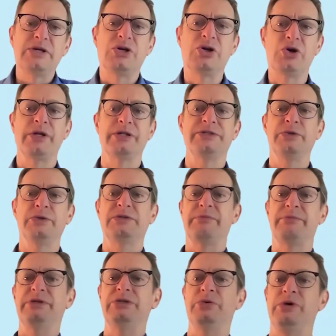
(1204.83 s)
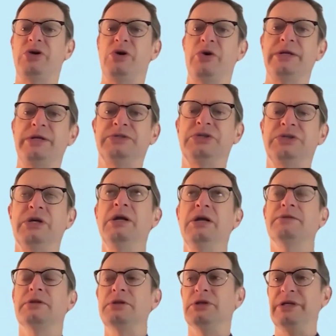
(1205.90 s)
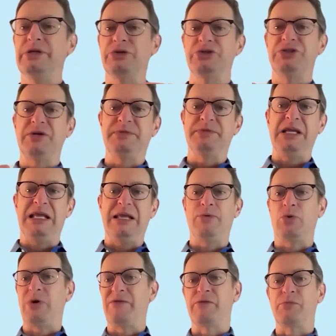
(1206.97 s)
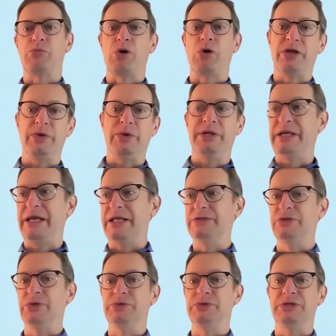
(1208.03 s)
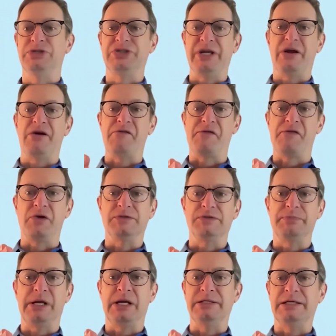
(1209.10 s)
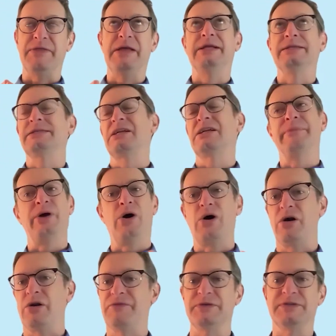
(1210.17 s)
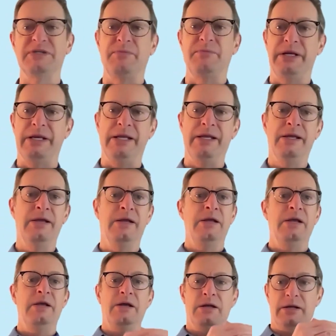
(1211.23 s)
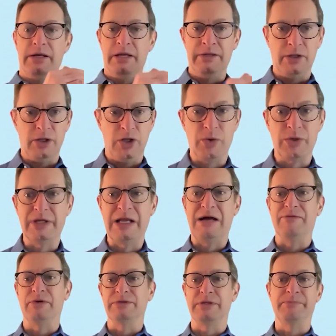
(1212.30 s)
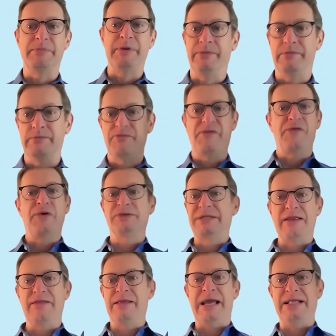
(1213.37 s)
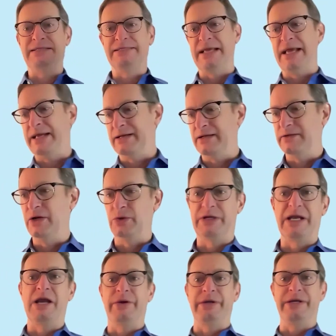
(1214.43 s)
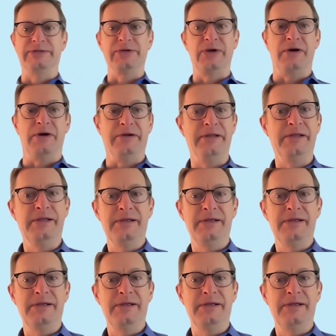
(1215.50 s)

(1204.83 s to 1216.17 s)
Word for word: encourage, do something to encourage the leadership team or whoever brought you and engaged you to share first? Because I think it's going to be hard for somebody in a lower level to be first out of the gate saying, you know, caring is hard.